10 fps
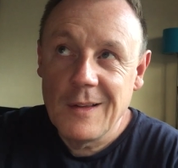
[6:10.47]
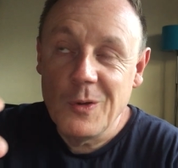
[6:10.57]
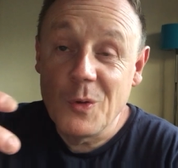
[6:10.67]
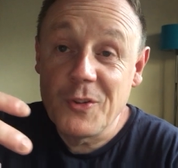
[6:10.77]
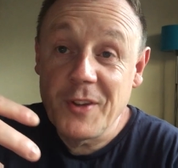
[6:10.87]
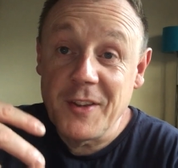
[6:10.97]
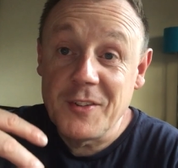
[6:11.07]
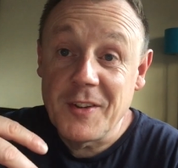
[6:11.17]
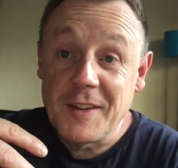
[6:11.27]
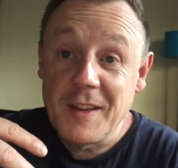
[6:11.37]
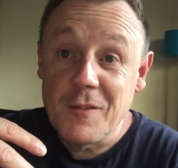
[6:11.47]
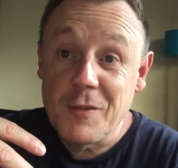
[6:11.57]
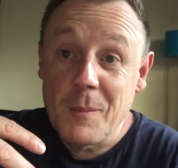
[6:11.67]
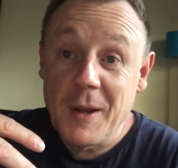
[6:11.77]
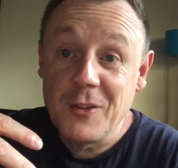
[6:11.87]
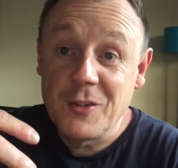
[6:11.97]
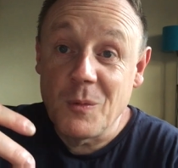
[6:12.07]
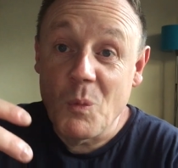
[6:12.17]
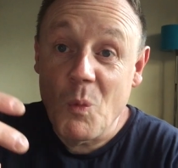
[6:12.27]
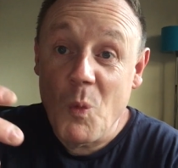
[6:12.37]
you're sensing the
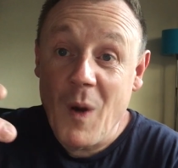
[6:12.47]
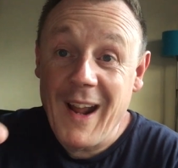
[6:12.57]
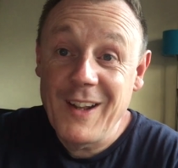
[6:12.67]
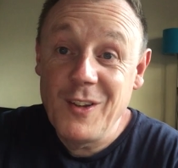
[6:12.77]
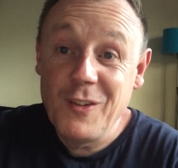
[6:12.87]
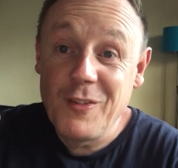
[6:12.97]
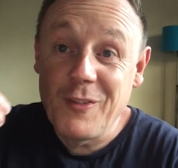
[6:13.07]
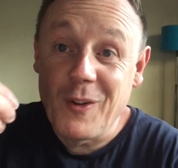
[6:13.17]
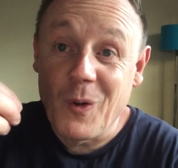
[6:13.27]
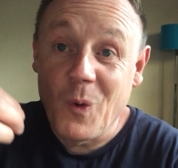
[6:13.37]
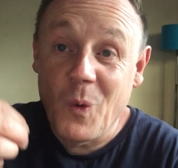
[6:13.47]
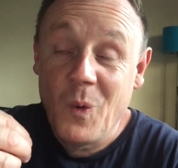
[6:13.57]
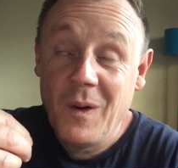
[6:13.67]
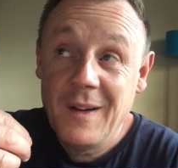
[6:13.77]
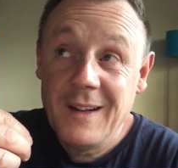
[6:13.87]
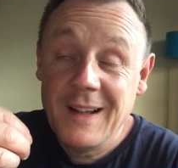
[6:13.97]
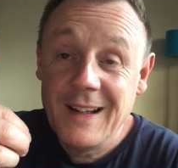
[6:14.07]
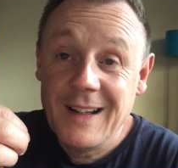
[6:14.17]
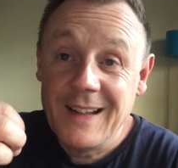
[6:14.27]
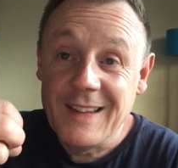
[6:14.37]
information? Where do you feel
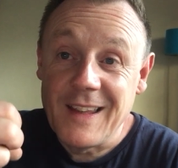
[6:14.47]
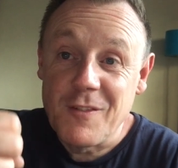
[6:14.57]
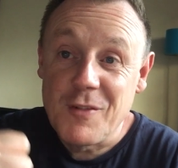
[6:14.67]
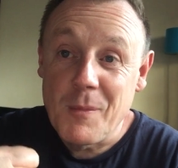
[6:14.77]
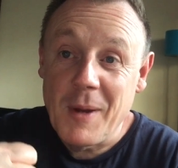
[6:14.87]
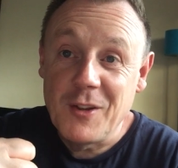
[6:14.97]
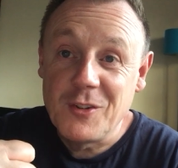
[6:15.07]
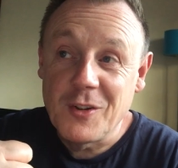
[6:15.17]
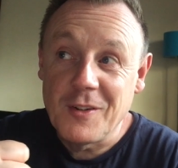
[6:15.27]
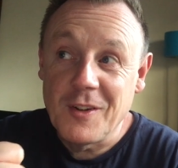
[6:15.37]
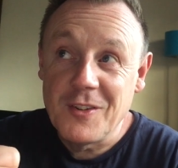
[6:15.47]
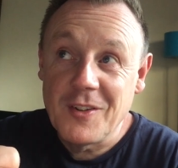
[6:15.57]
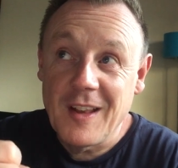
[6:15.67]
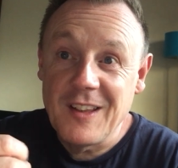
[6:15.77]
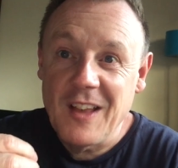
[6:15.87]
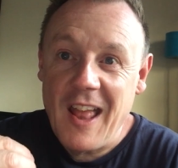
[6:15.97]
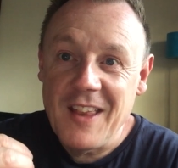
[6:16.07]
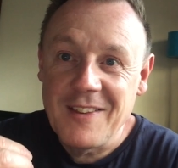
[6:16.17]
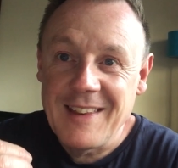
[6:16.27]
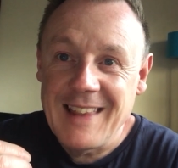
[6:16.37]
the information
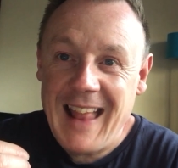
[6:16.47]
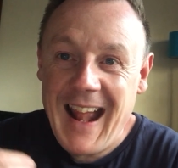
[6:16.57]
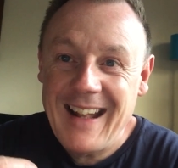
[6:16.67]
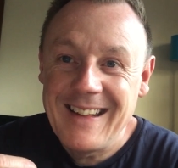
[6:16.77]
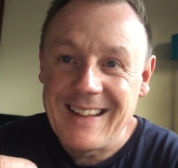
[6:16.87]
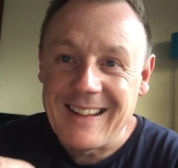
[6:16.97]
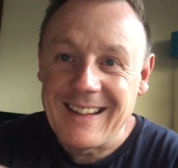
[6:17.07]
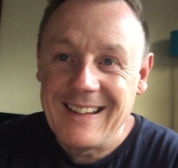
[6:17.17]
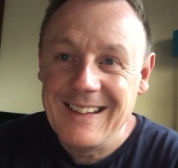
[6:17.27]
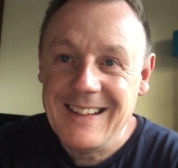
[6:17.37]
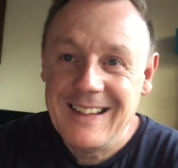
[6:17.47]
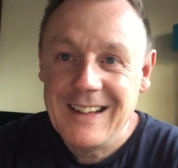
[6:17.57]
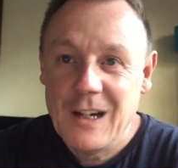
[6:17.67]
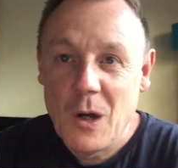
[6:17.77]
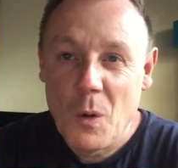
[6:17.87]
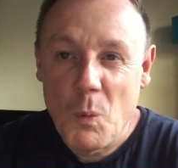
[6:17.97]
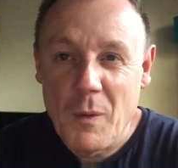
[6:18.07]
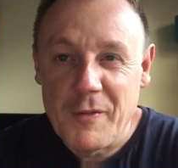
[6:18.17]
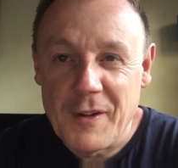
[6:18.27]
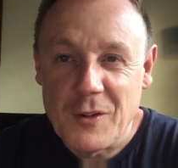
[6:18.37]
is landing
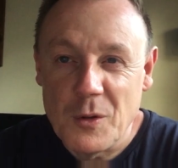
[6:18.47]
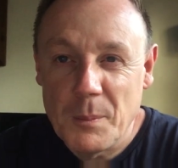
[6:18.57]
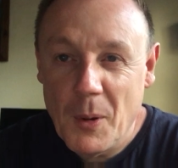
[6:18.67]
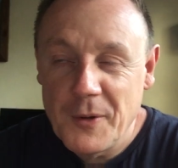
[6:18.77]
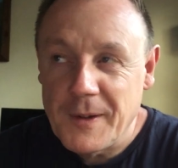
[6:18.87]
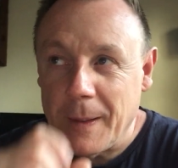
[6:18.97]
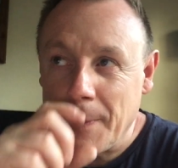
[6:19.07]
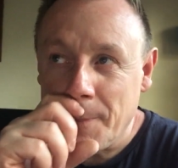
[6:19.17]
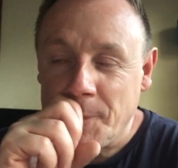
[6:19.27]
within your body?"